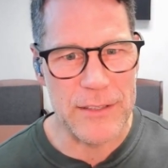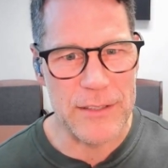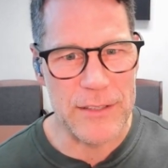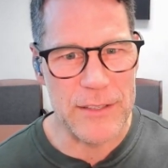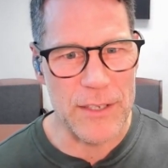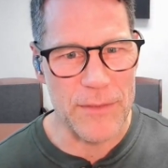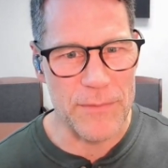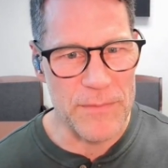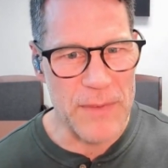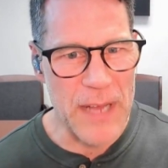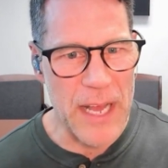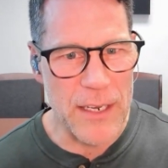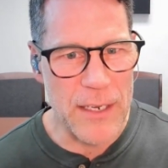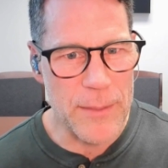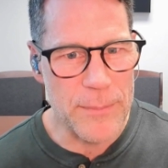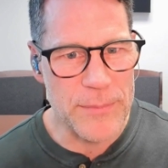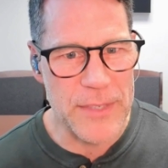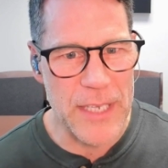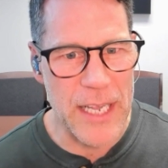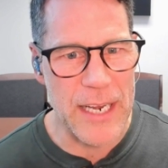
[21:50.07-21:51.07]

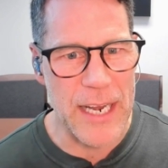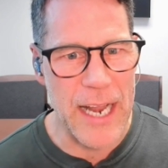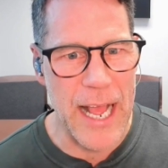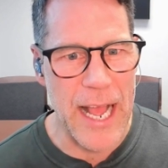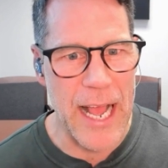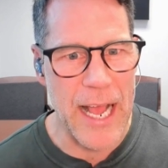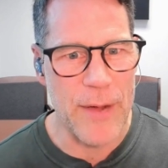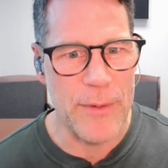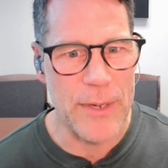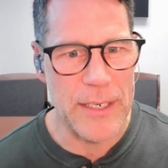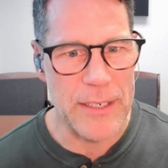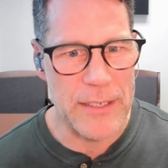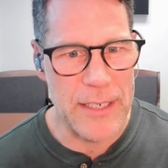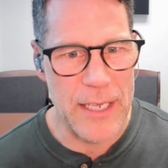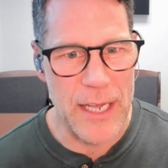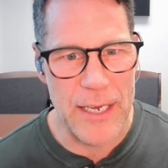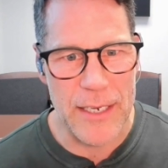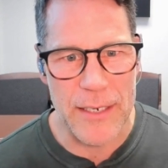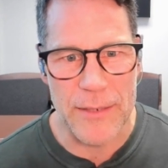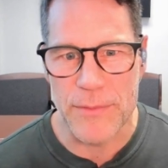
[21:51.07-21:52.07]
developed and how it
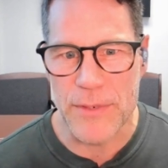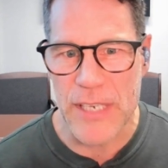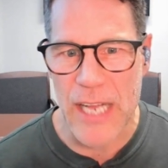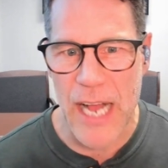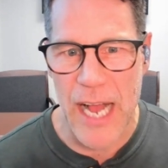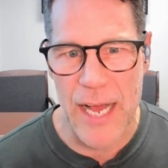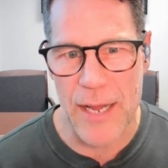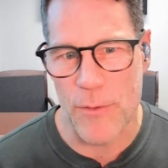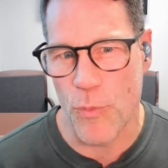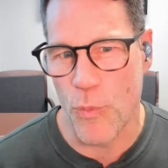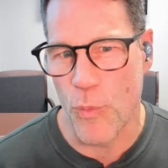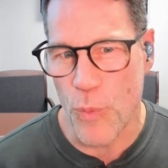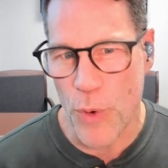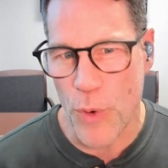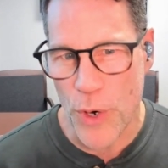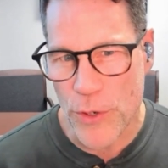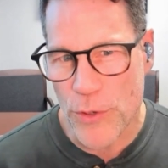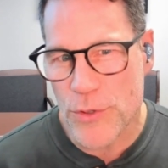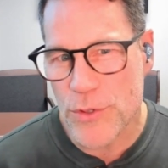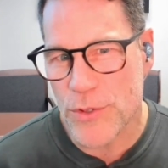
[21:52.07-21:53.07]
kind of got
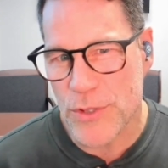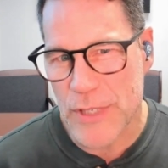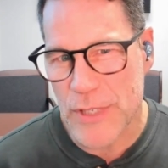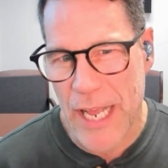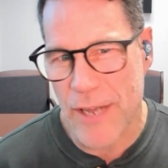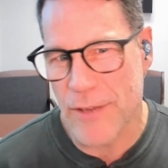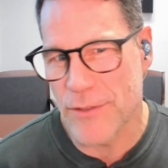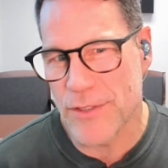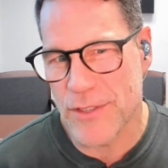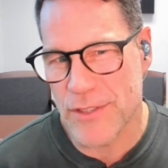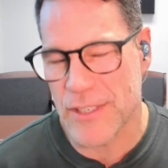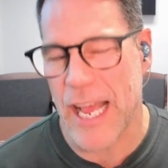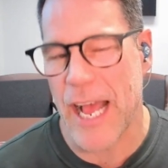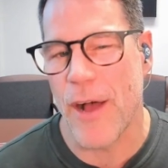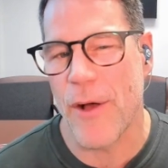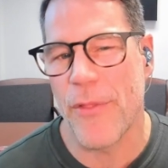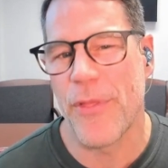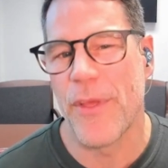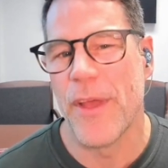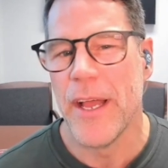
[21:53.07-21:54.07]
worse down
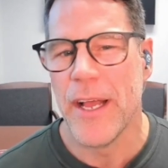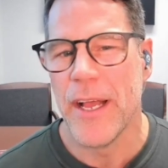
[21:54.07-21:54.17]
south,